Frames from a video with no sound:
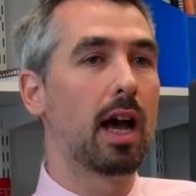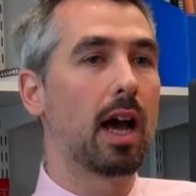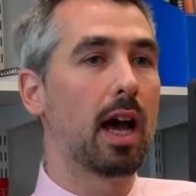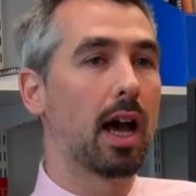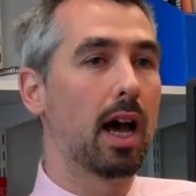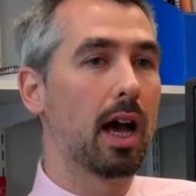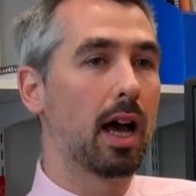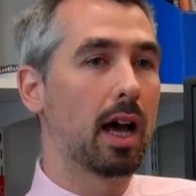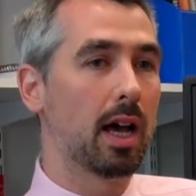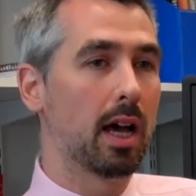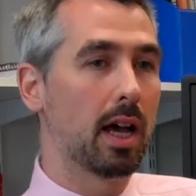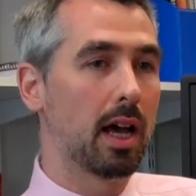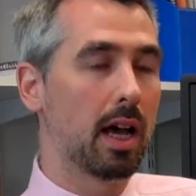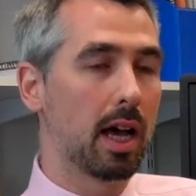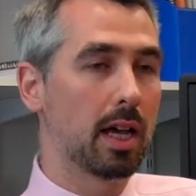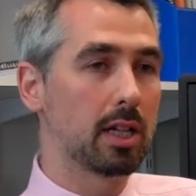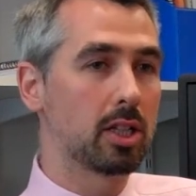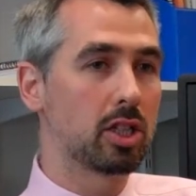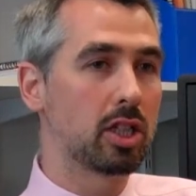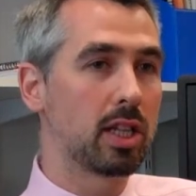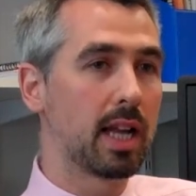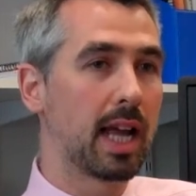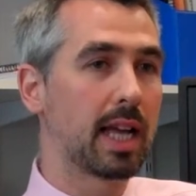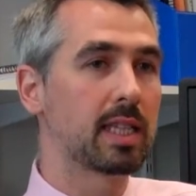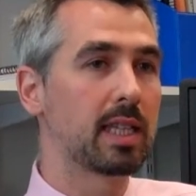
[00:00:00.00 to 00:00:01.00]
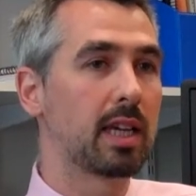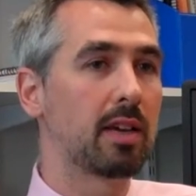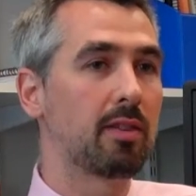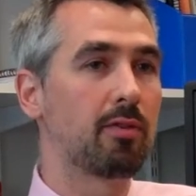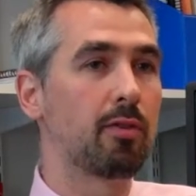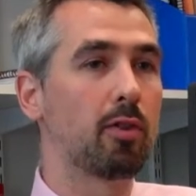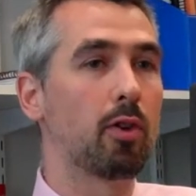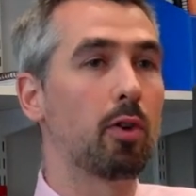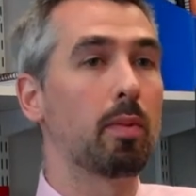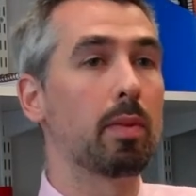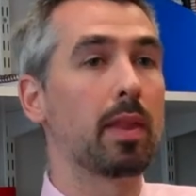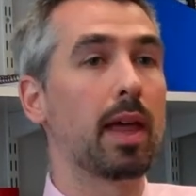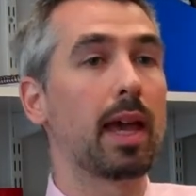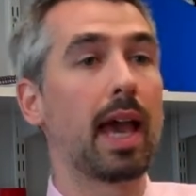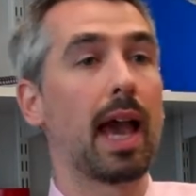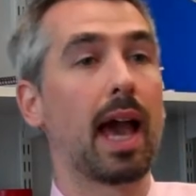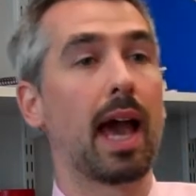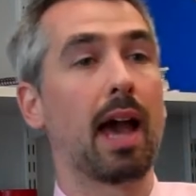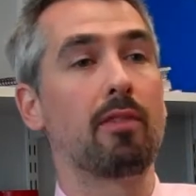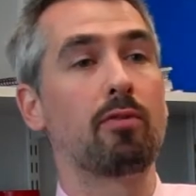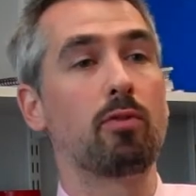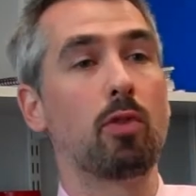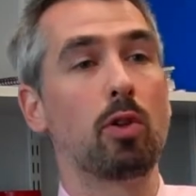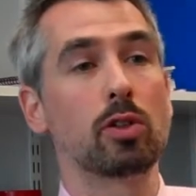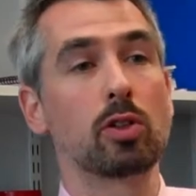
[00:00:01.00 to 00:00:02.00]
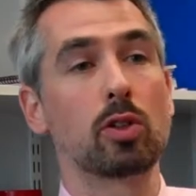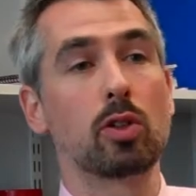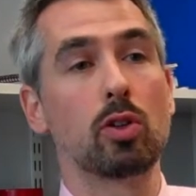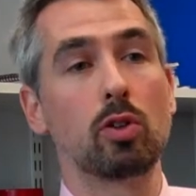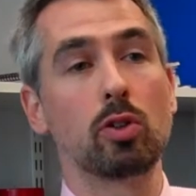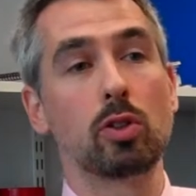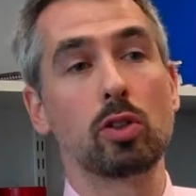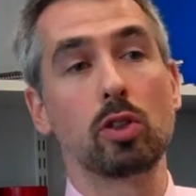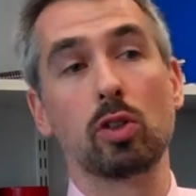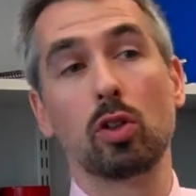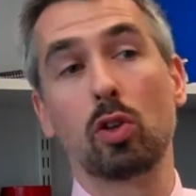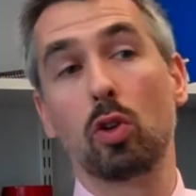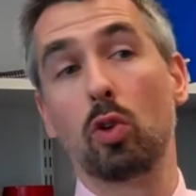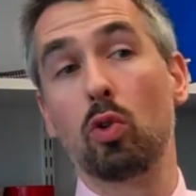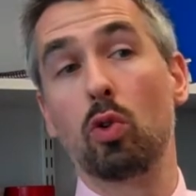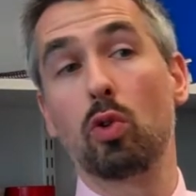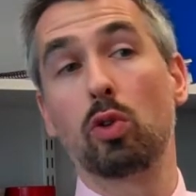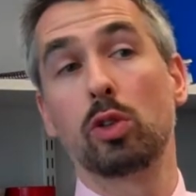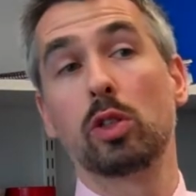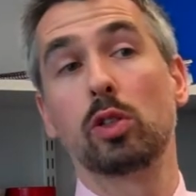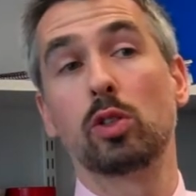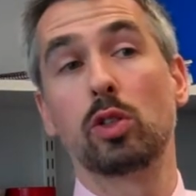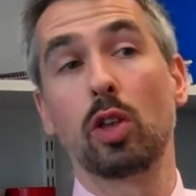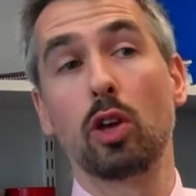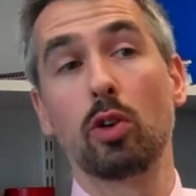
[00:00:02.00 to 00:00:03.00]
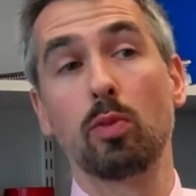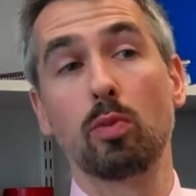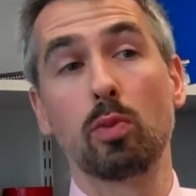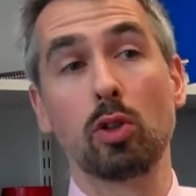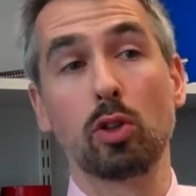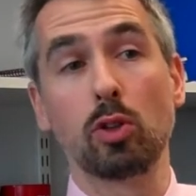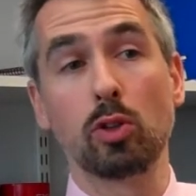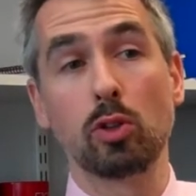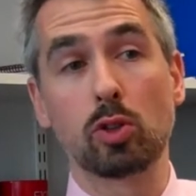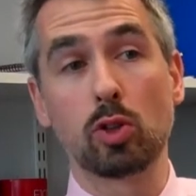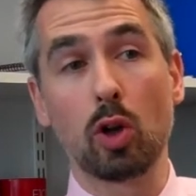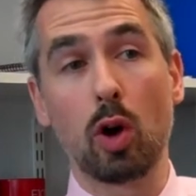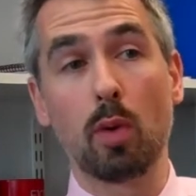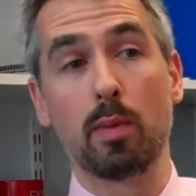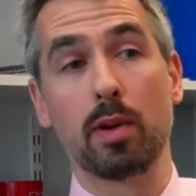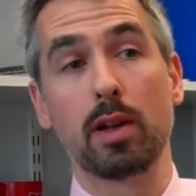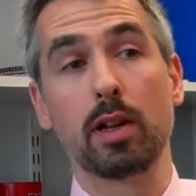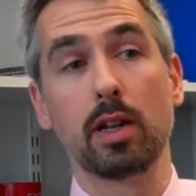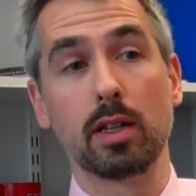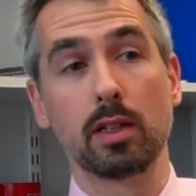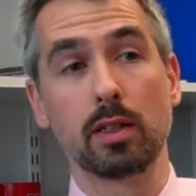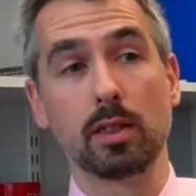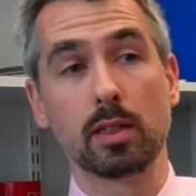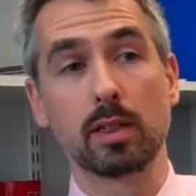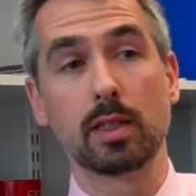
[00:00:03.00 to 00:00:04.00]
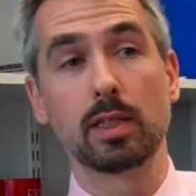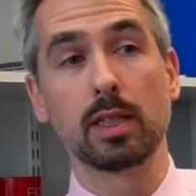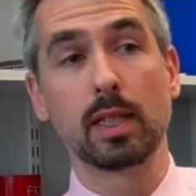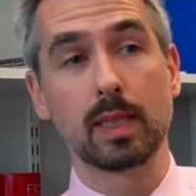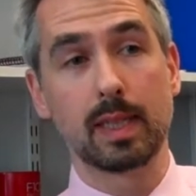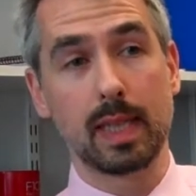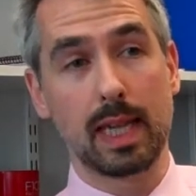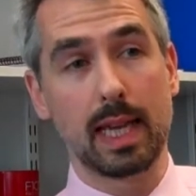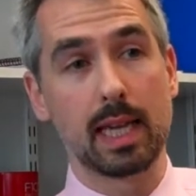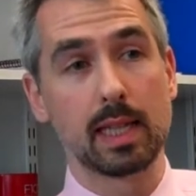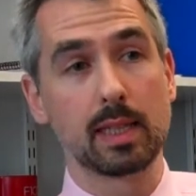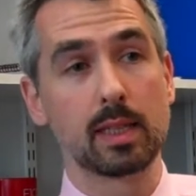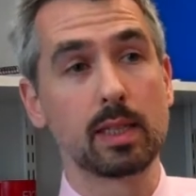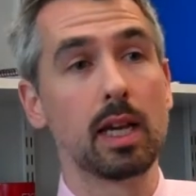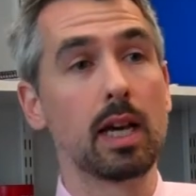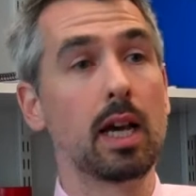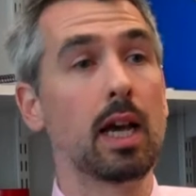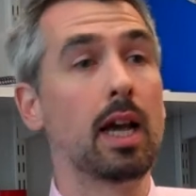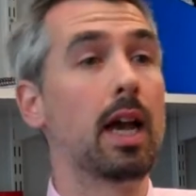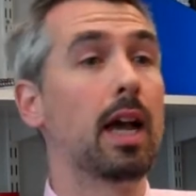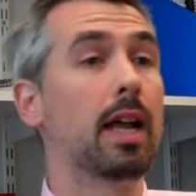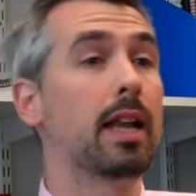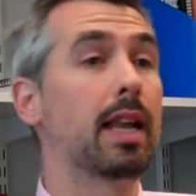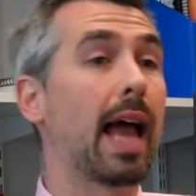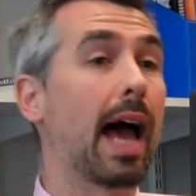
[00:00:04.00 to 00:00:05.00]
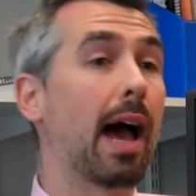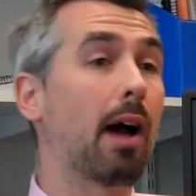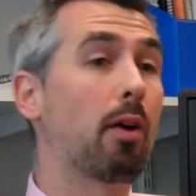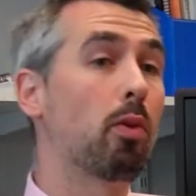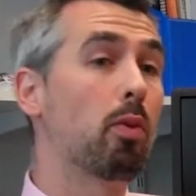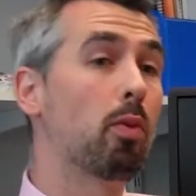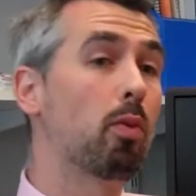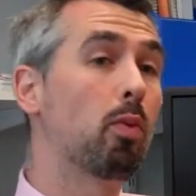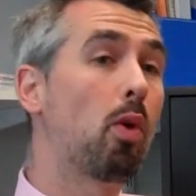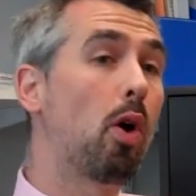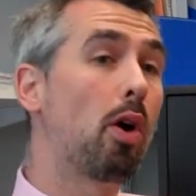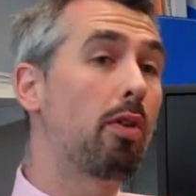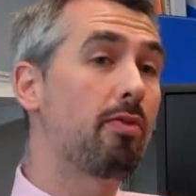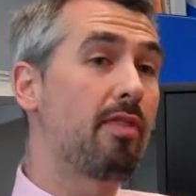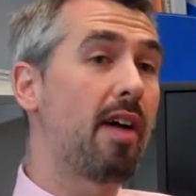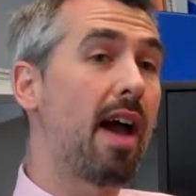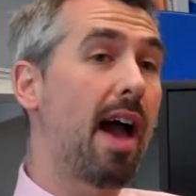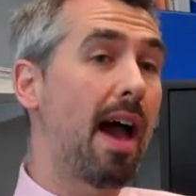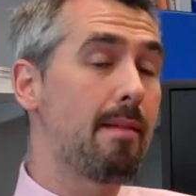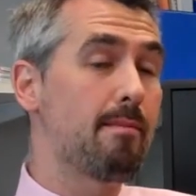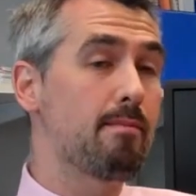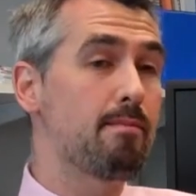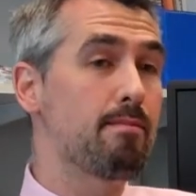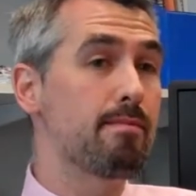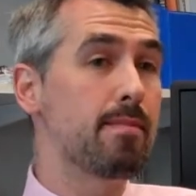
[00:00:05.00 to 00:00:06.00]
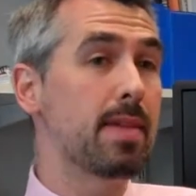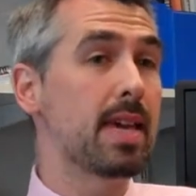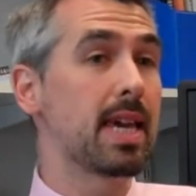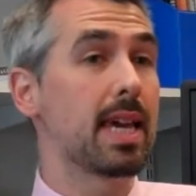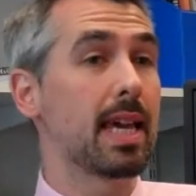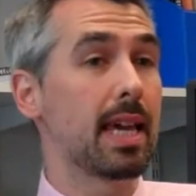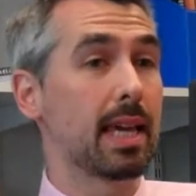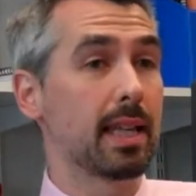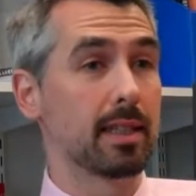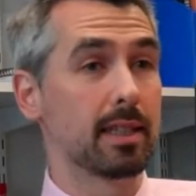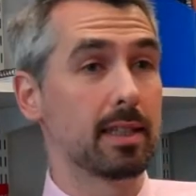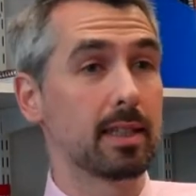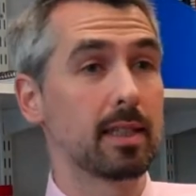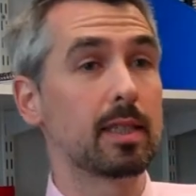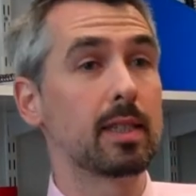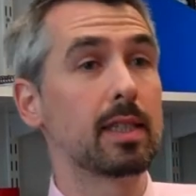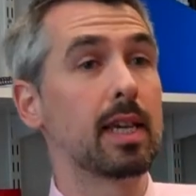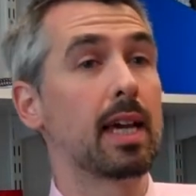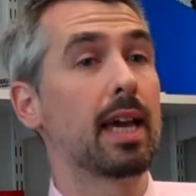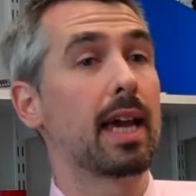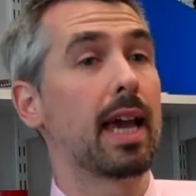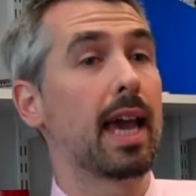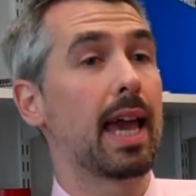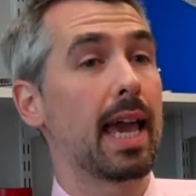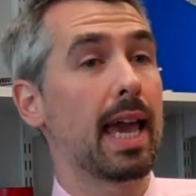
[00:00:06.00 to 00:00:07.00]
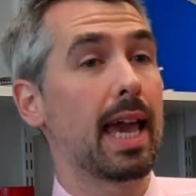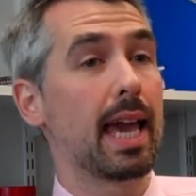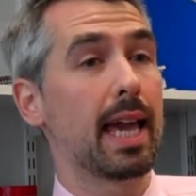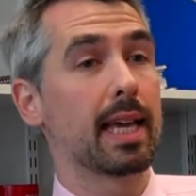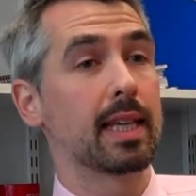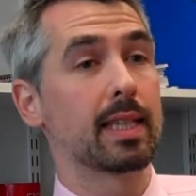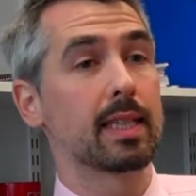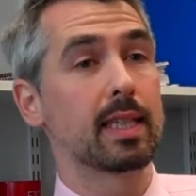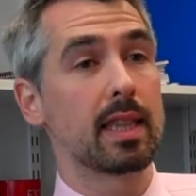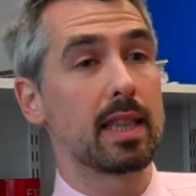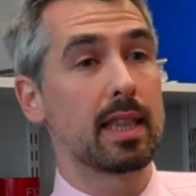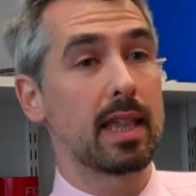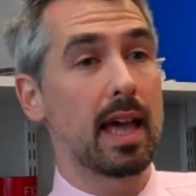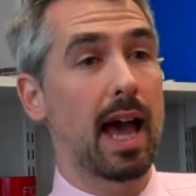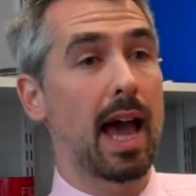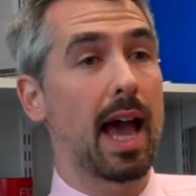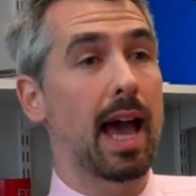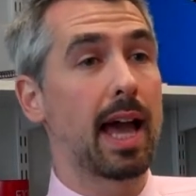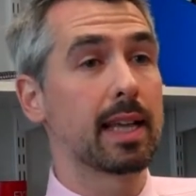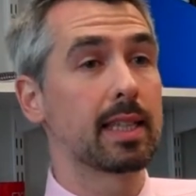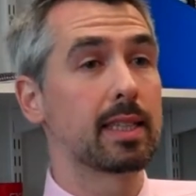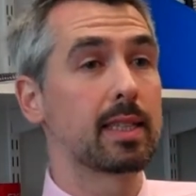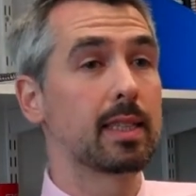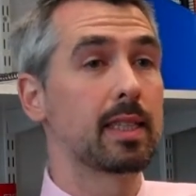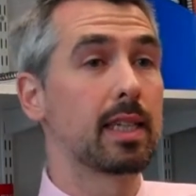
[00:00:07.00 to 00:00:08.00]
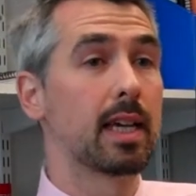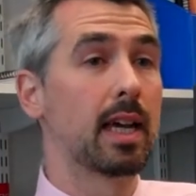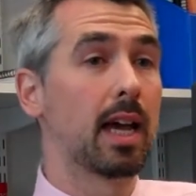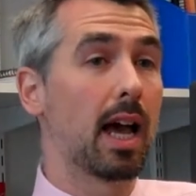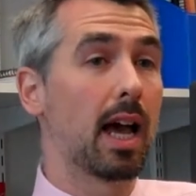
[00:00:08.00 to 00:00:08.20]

a genetic form, they have what's called an autosomal dominant disease. Now what that means is that